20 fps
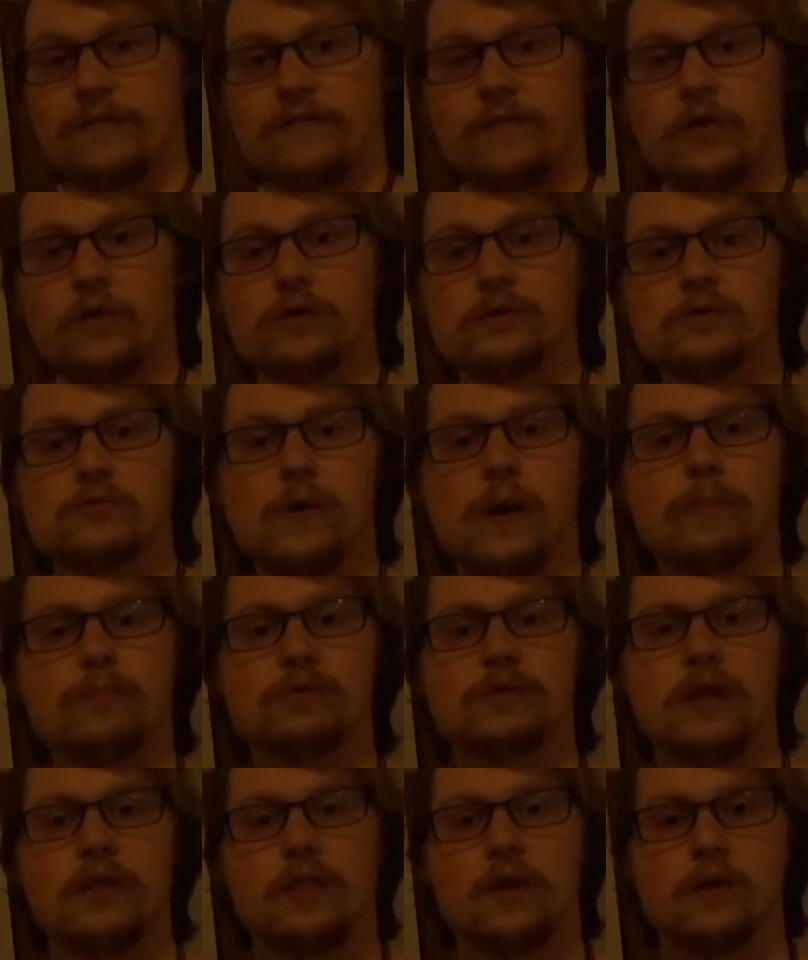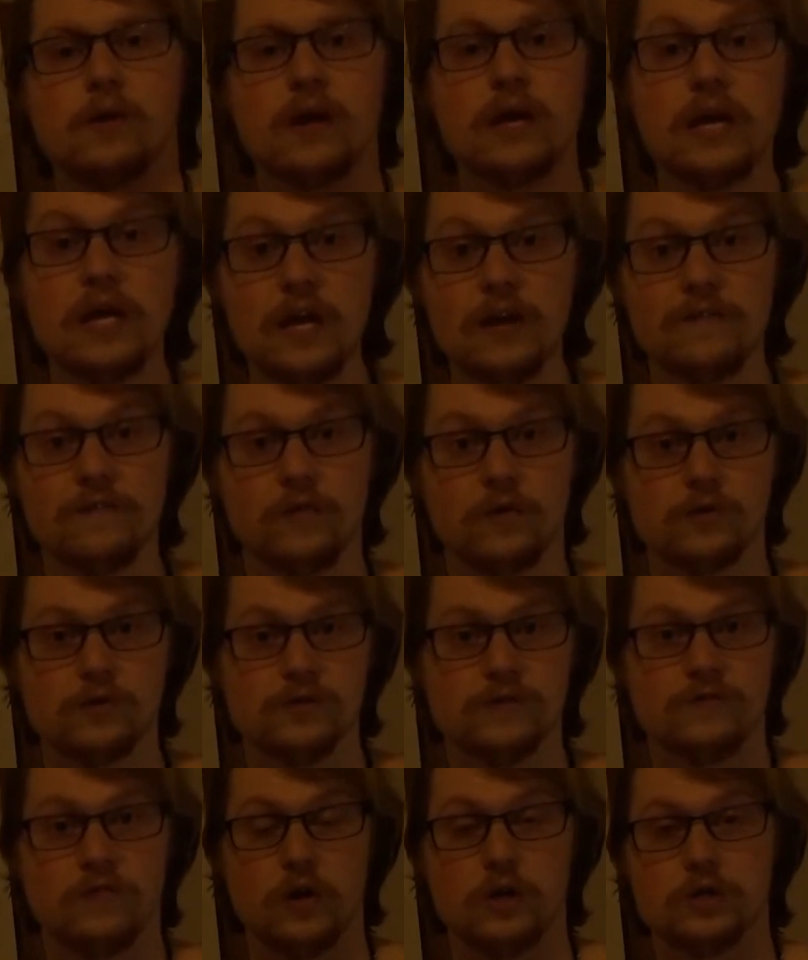first represent their inverse
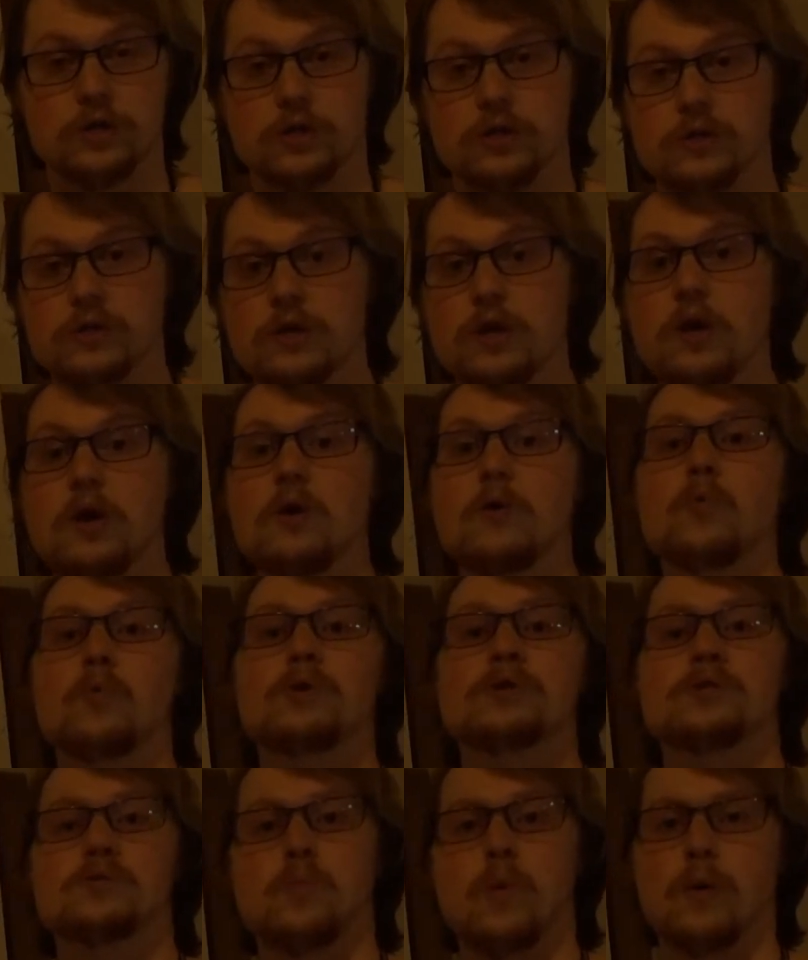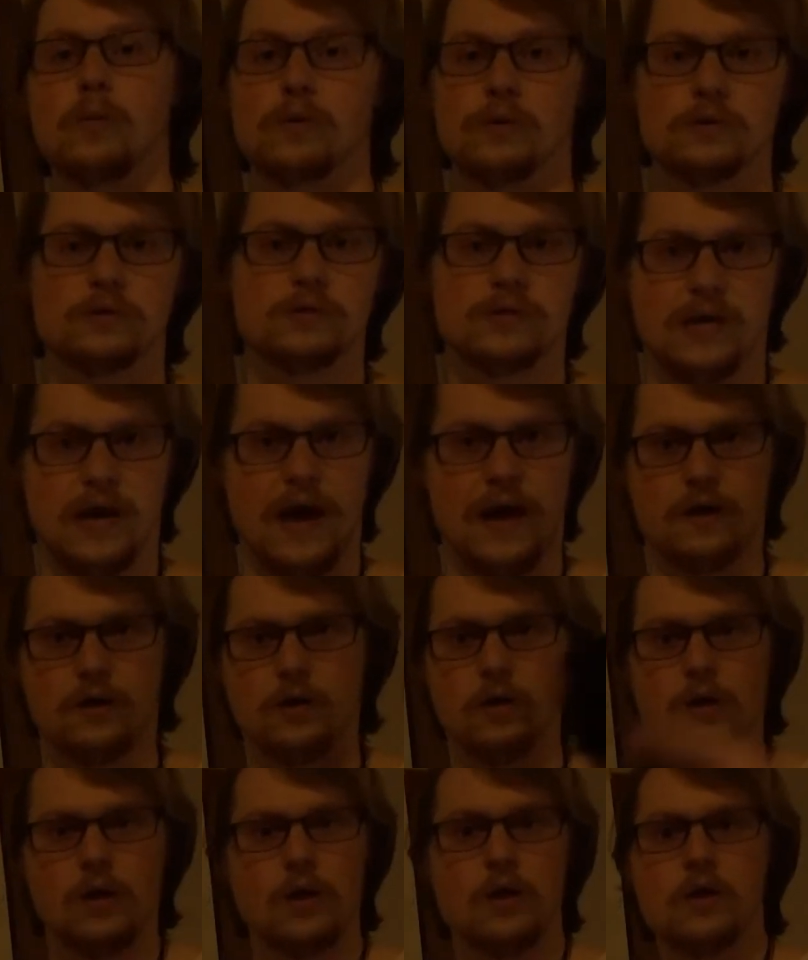functions, which is what we'll
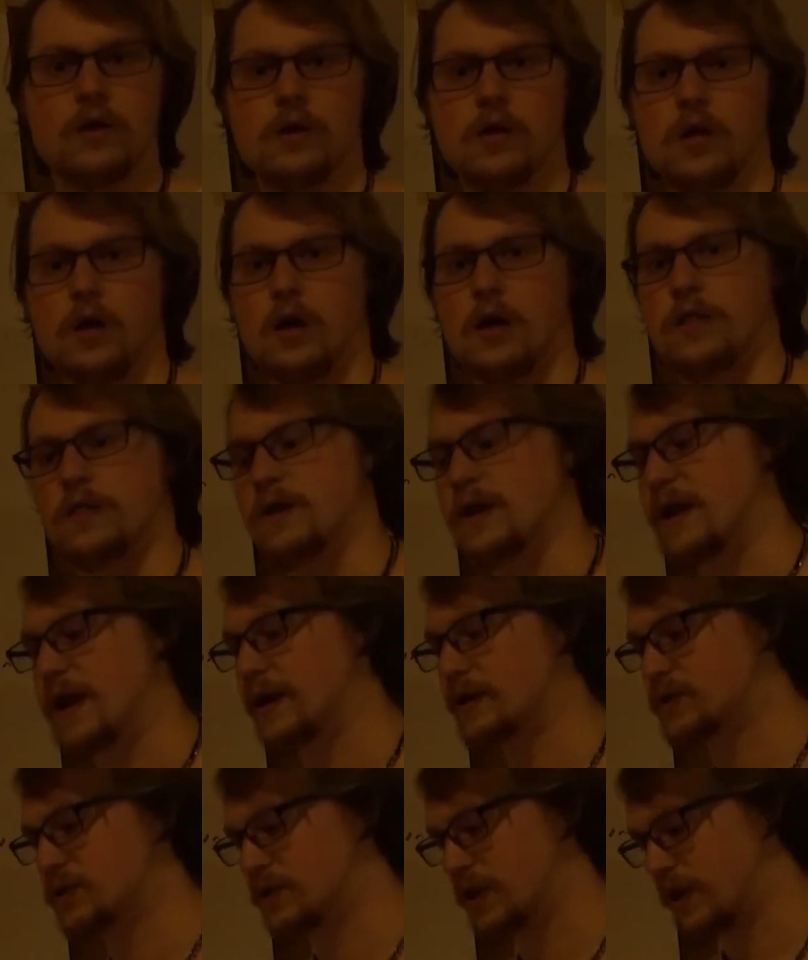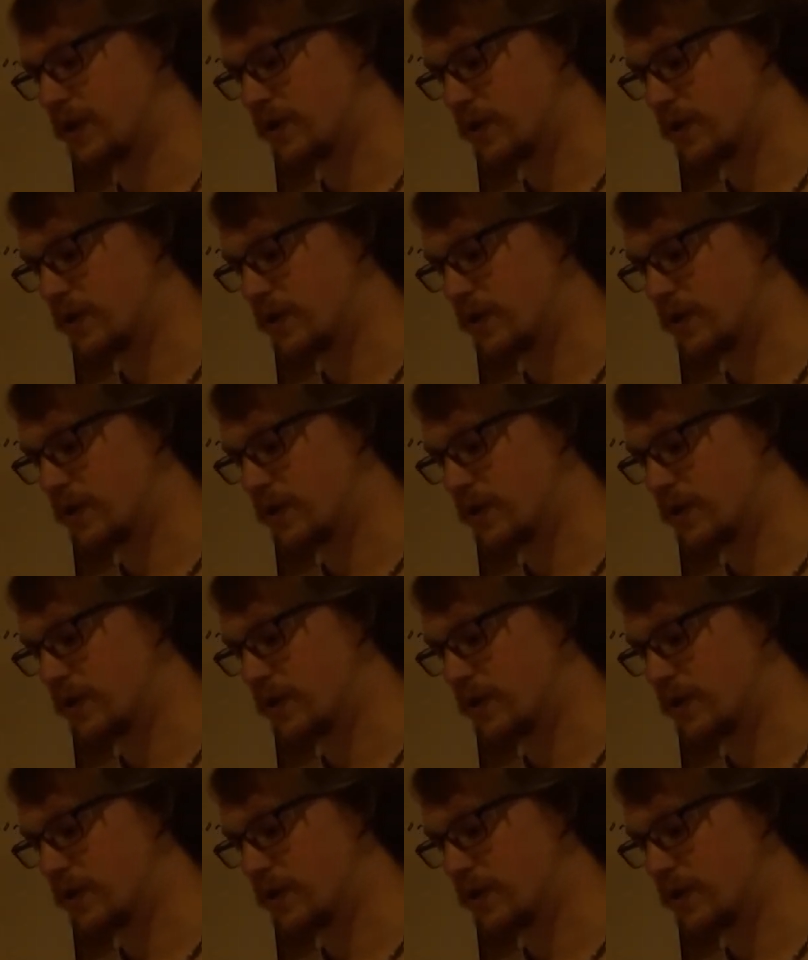tackle on the next set of